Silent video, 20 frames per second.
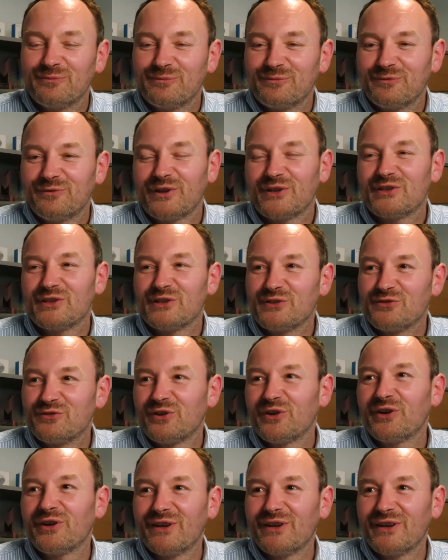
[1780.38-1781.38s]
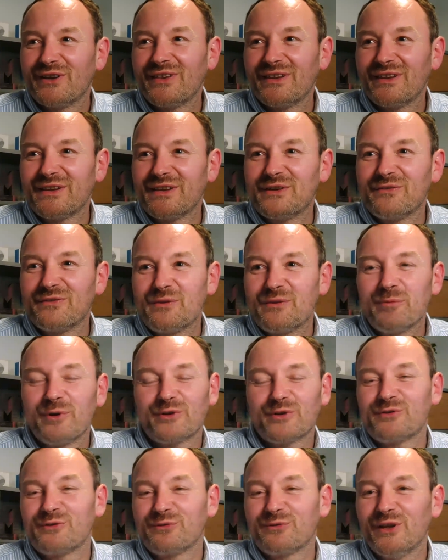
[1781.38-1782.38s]
frankly trying to think of the
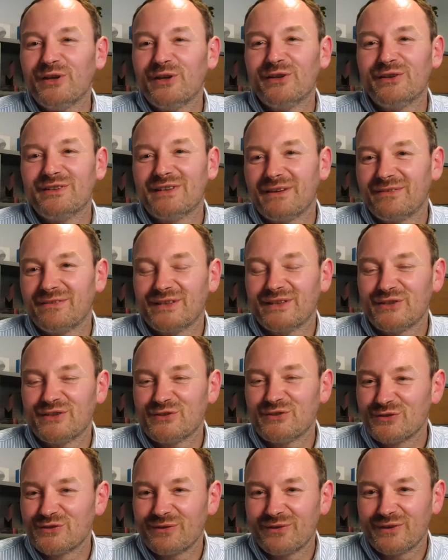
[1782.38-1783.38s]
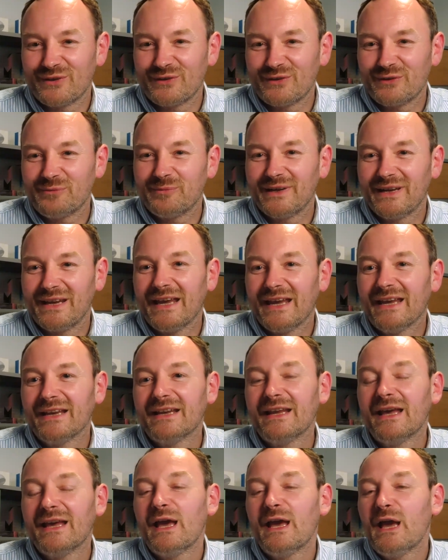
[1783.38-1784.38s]
Microsoft Learn definitions off the top of my head.
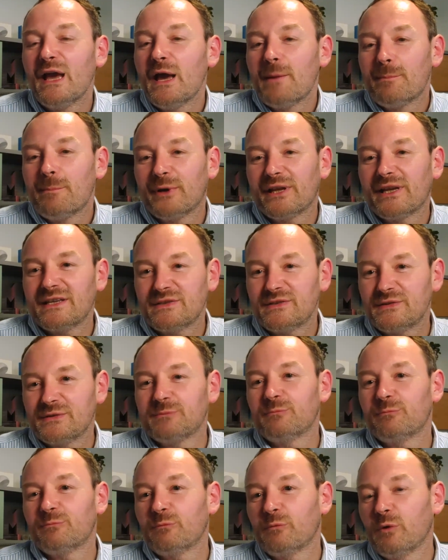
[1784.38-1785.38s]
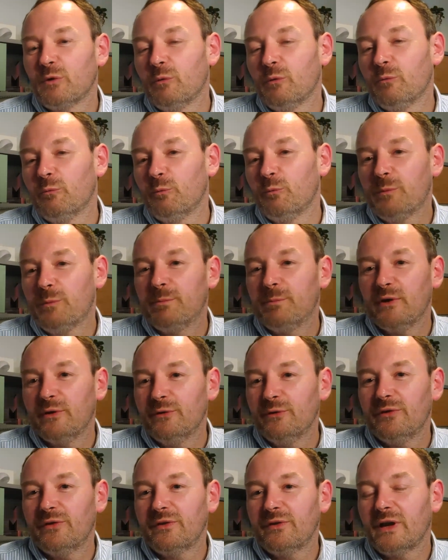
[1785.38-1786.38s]
But I guess with
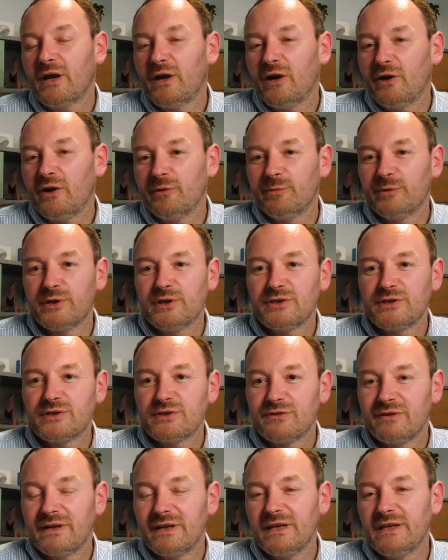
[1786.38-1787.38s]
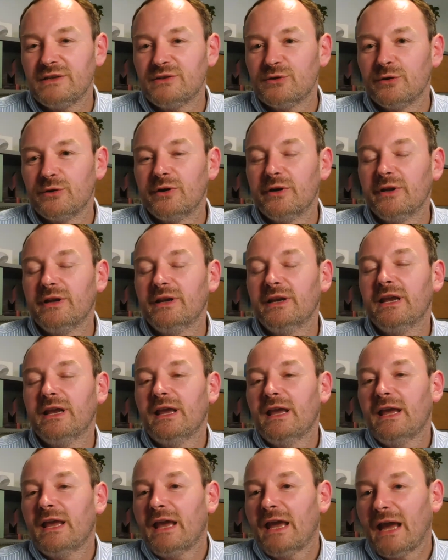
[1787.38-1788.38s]
both a hybrid Azure AD Join
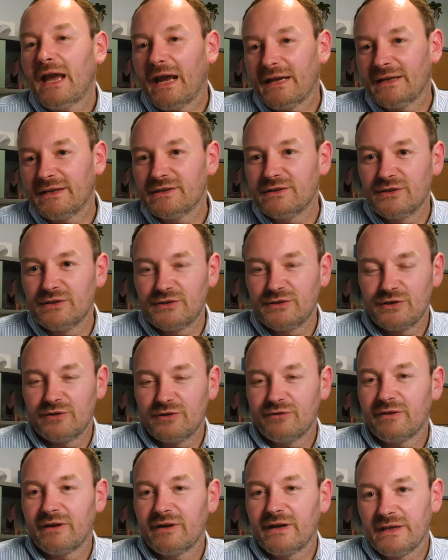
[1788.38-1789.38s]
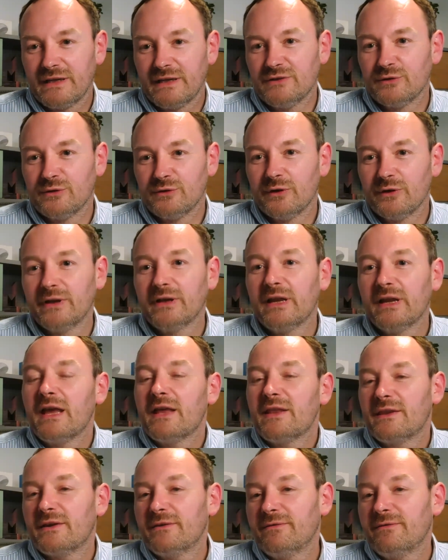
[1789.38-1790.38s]
and an Azure AD Join,
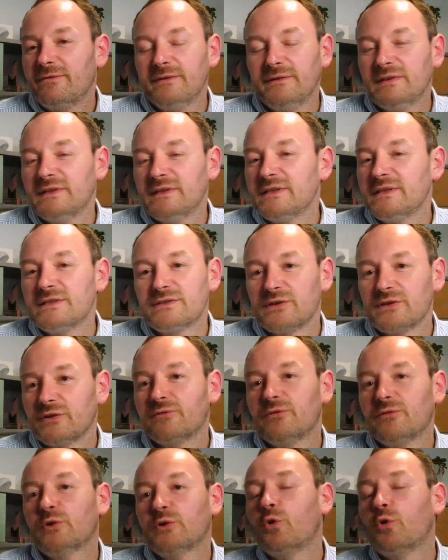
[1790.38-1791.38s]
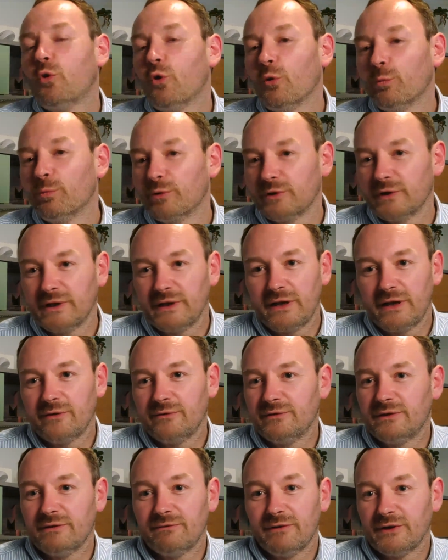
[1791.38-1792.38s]
they're effectively designed for corporately
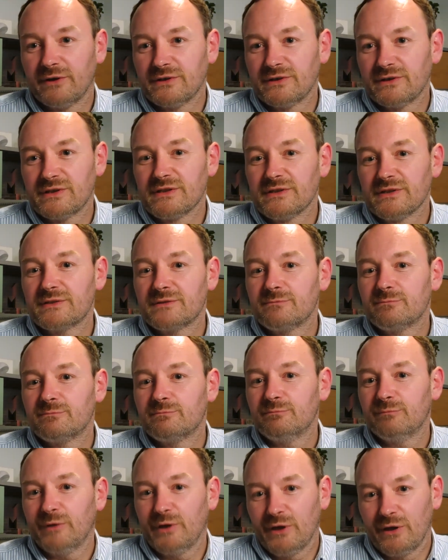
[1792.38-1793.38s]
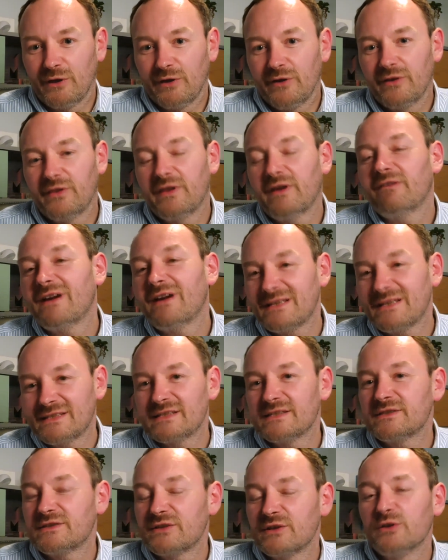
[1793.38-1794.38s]
owned devices. They're
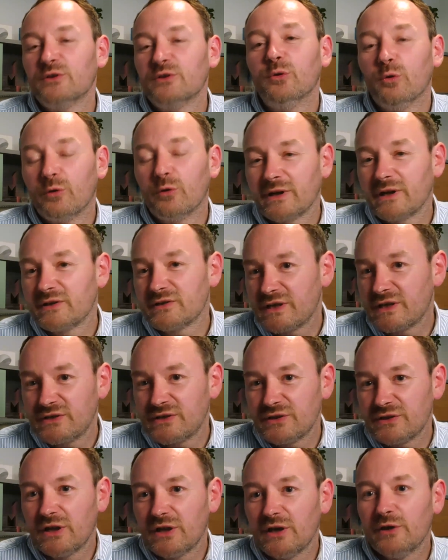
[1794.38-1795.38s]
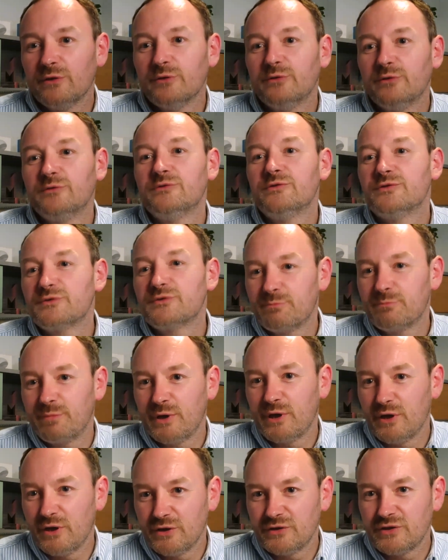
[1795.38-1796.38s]
assets that an organization owns,
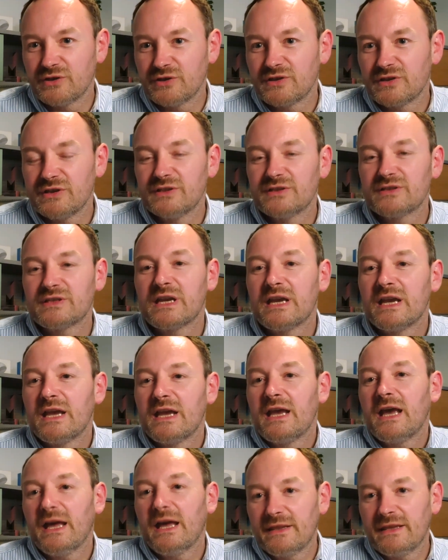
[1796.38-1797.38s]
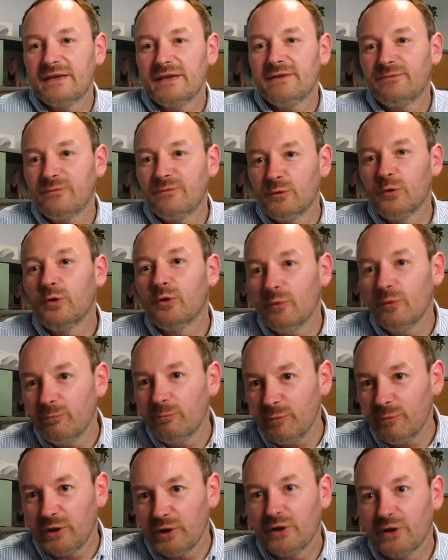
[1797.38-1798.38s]
purchases, and therefore,
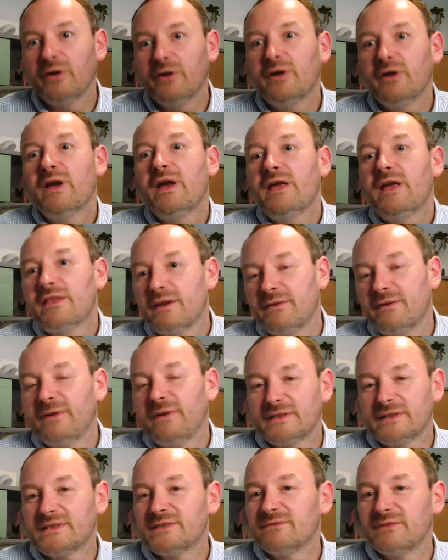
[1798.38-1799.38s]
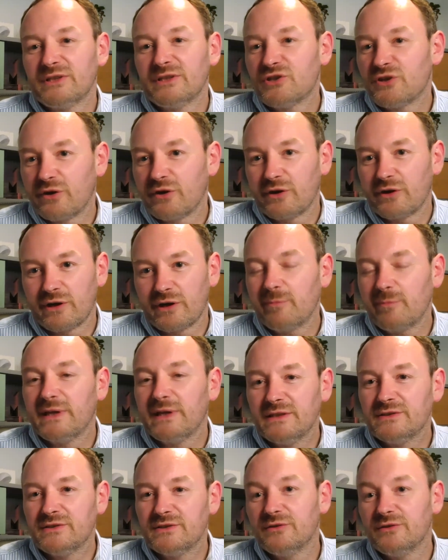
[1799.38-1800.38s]
they're effectively showing up in
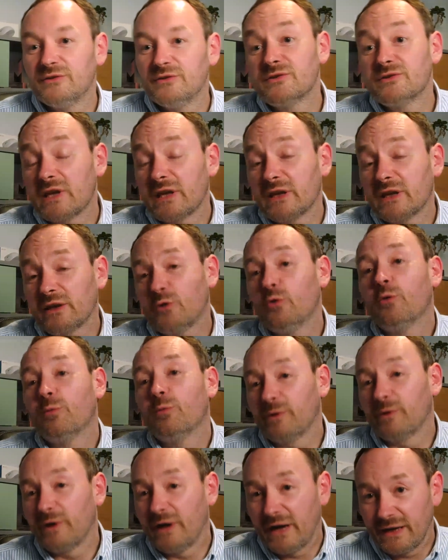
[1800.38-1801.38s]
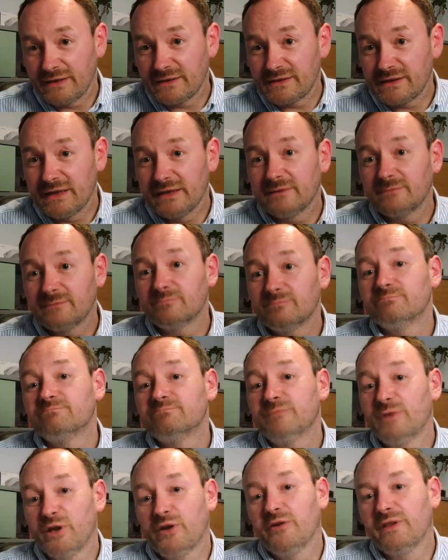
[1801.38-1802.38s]
Intune as that corporate asset.
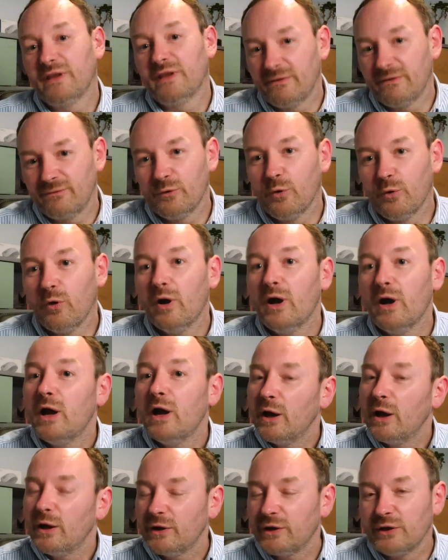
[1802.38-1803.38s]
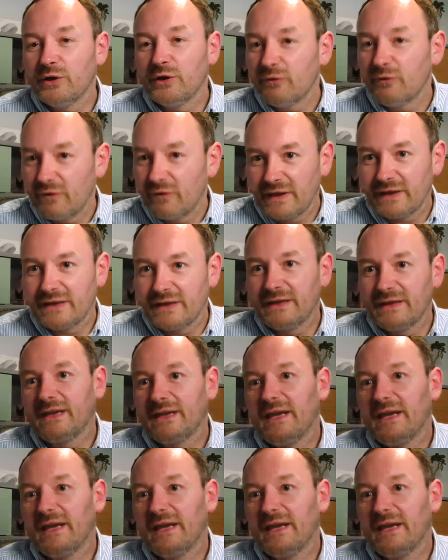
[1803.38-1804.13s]
And therefore, they can get